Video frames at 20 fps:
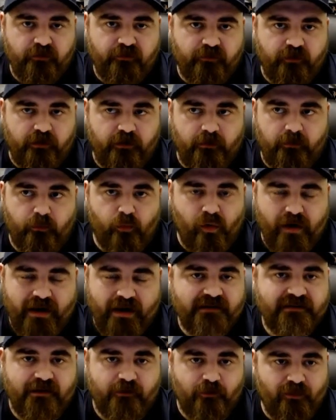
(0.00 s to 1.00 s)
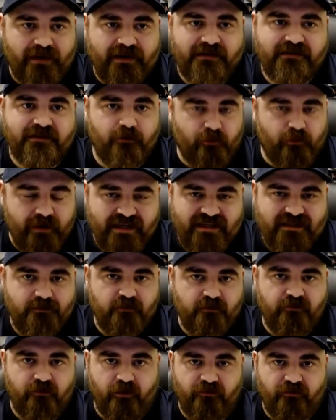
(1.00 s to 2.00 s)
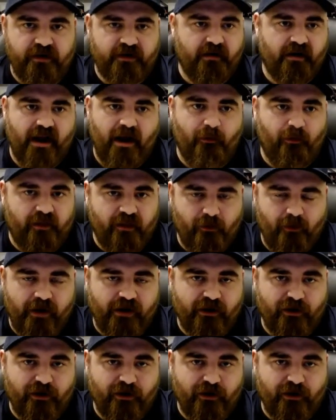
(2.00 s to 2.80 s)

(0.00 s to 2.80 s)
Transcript: for weeks and weeks and weeks before figuring out where they want to